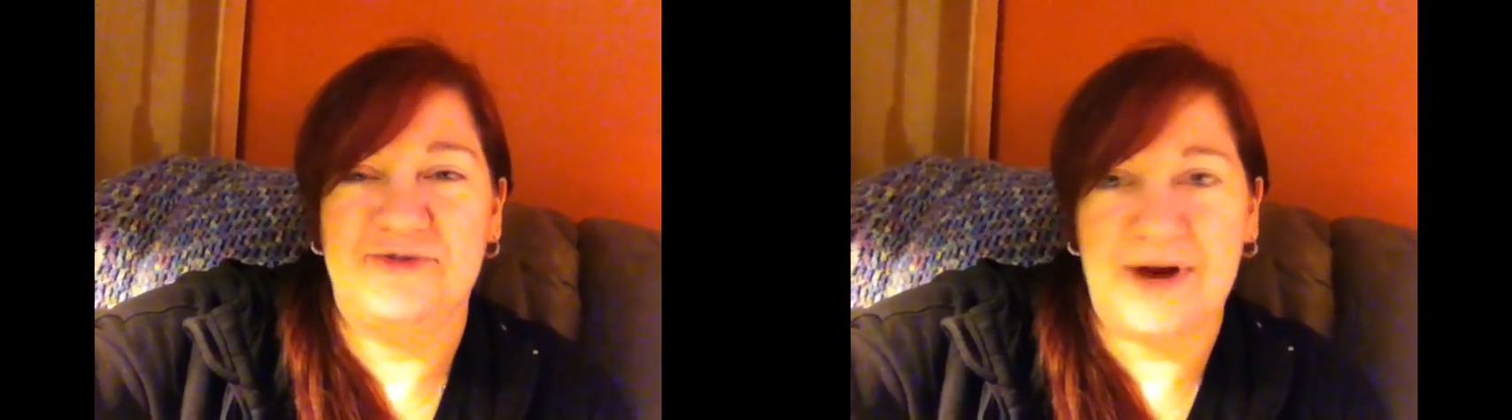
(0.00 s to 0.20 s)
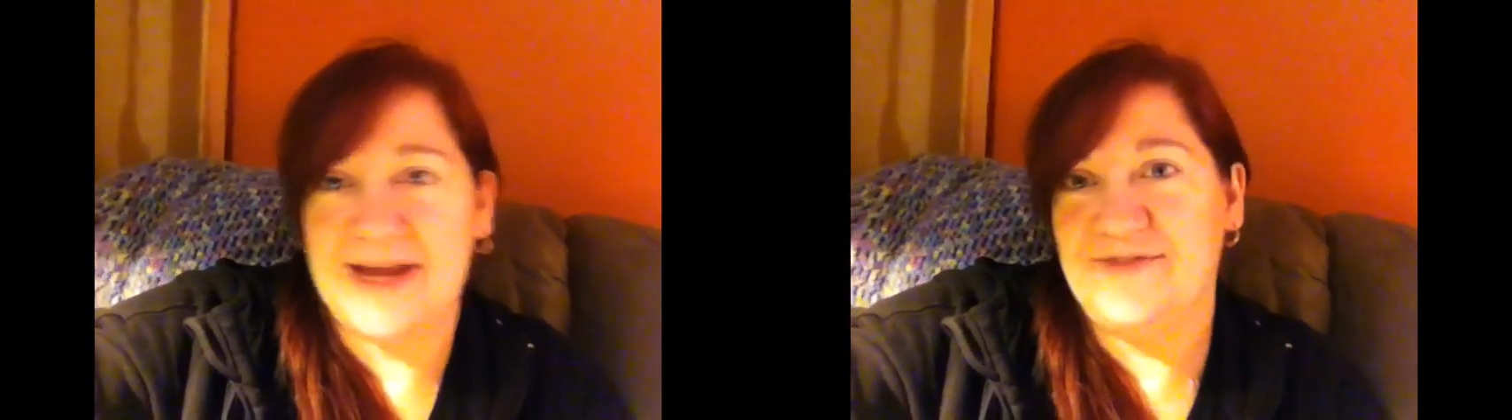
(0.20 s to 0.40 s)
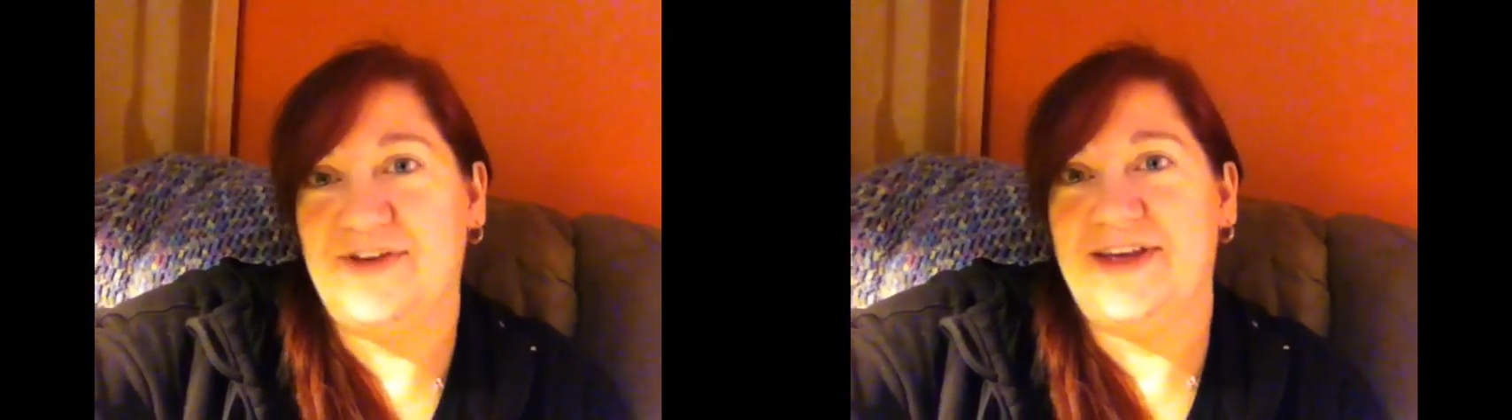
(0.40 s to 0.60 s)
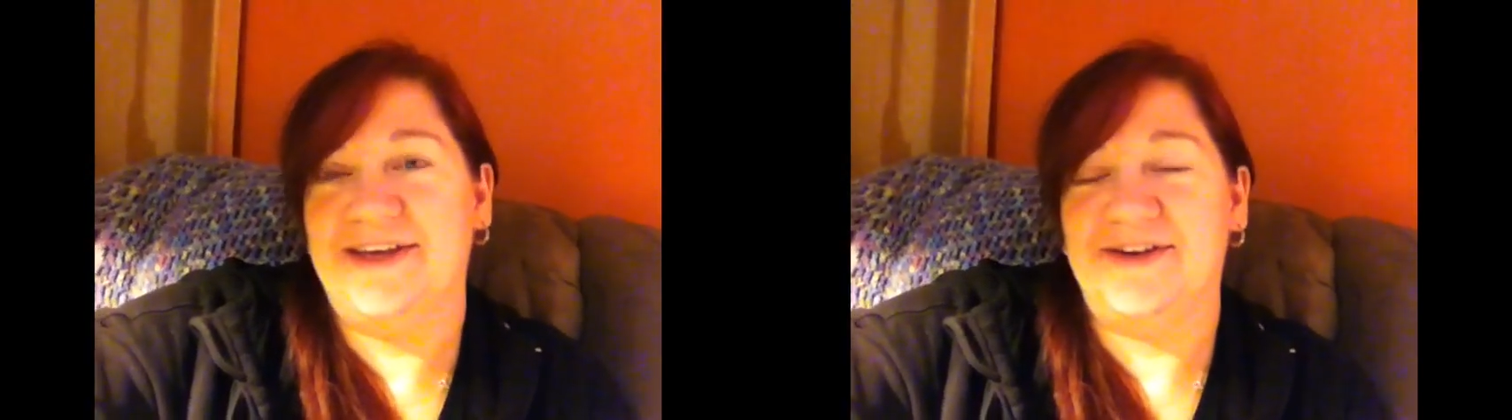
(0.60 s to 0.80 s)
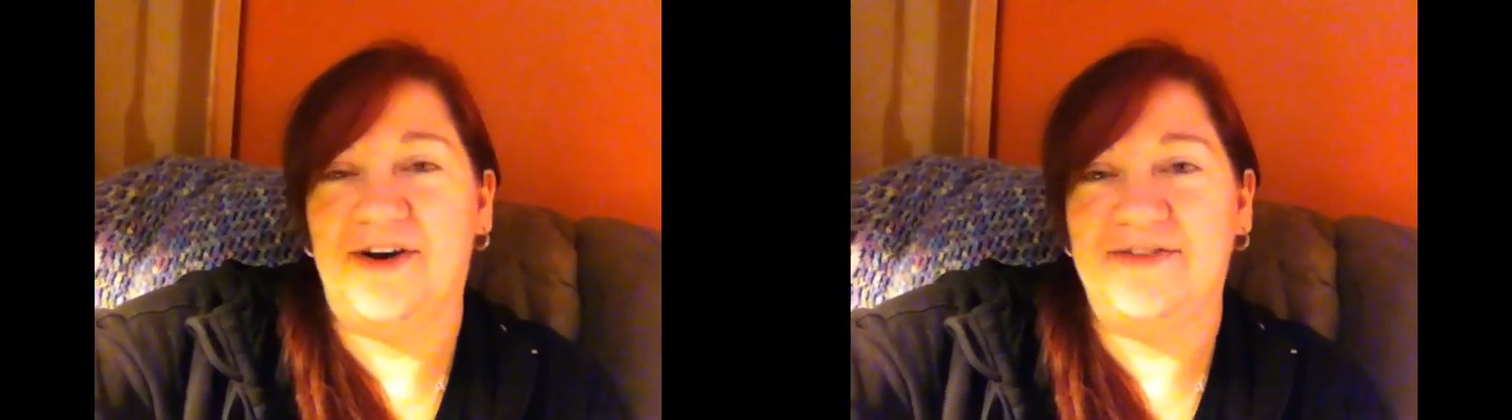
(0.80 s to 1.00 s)

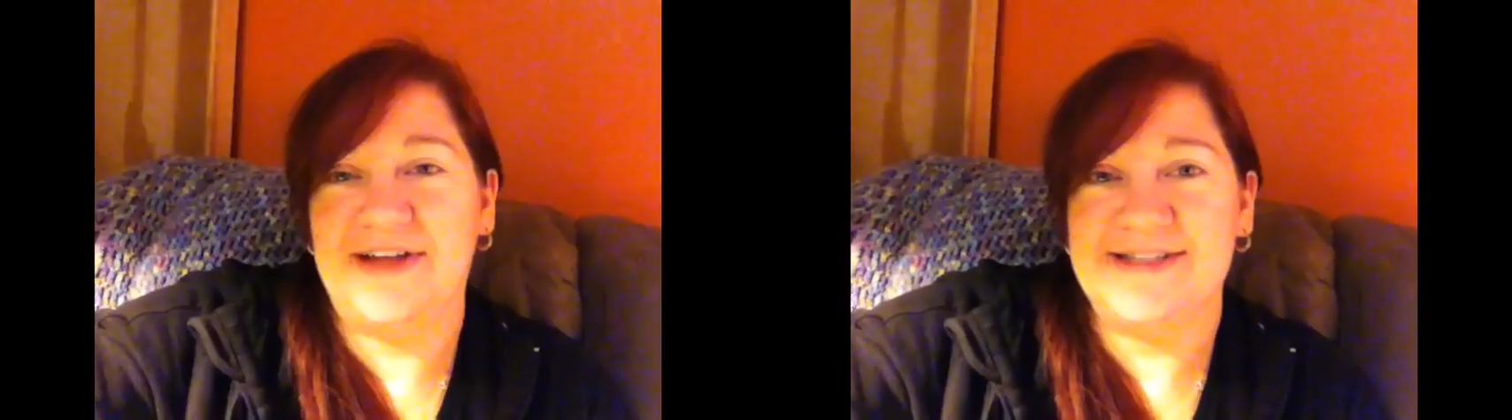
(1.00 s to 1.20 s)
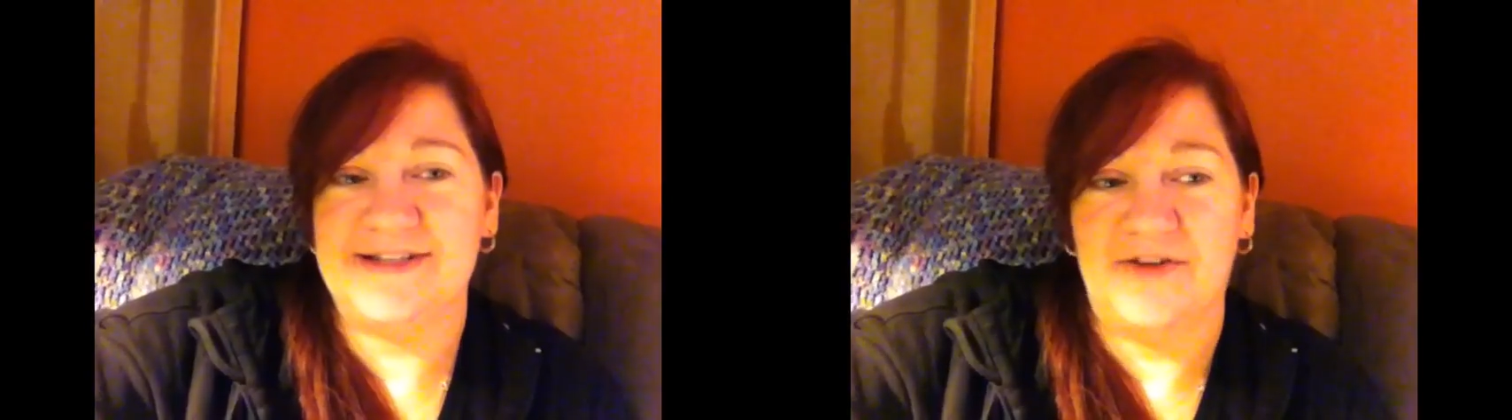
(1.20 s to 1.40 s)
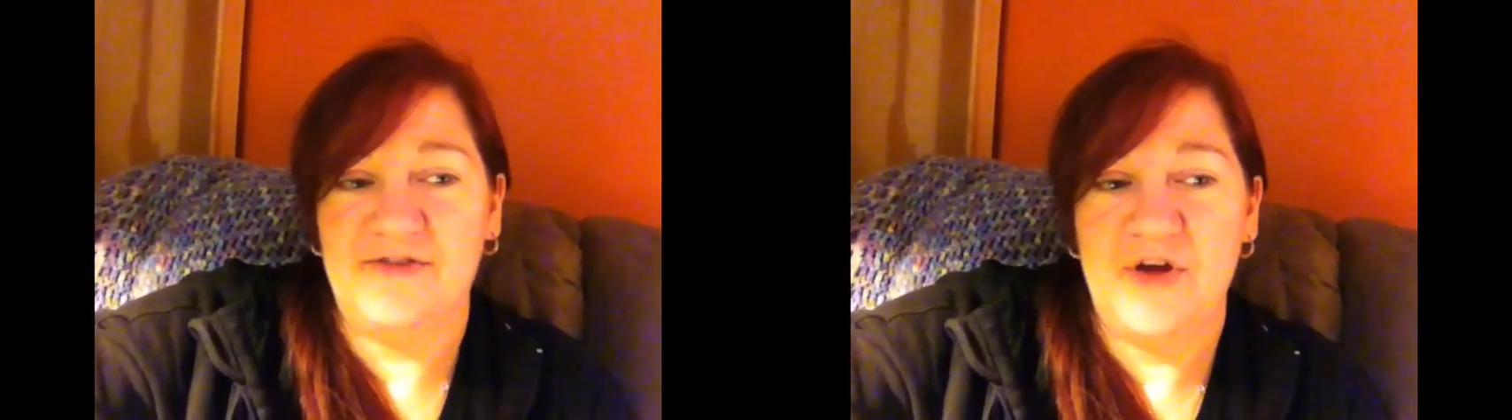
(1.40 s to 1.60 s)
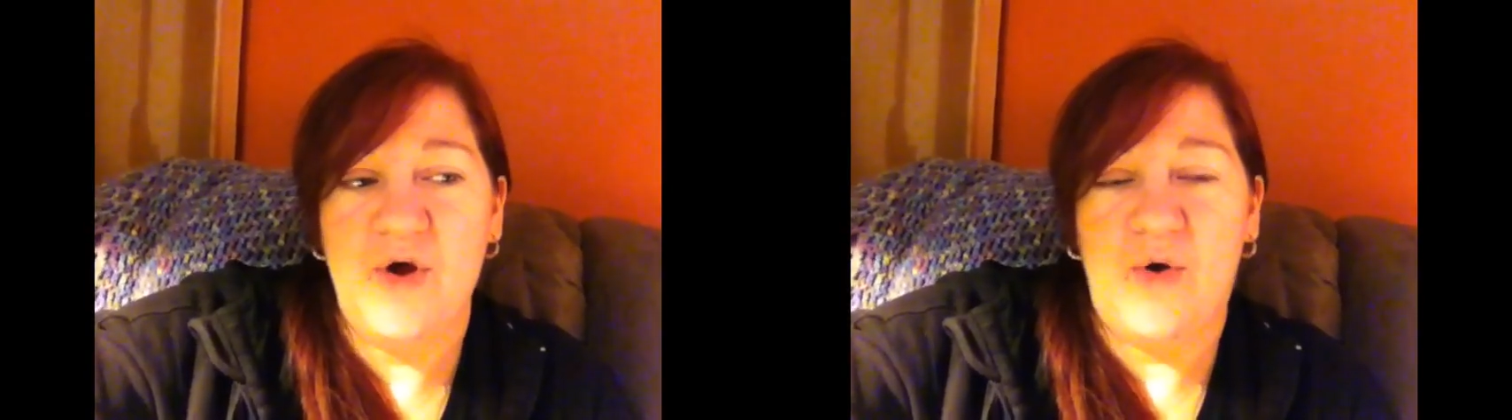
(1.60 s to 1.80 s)
gravy and all that stuff,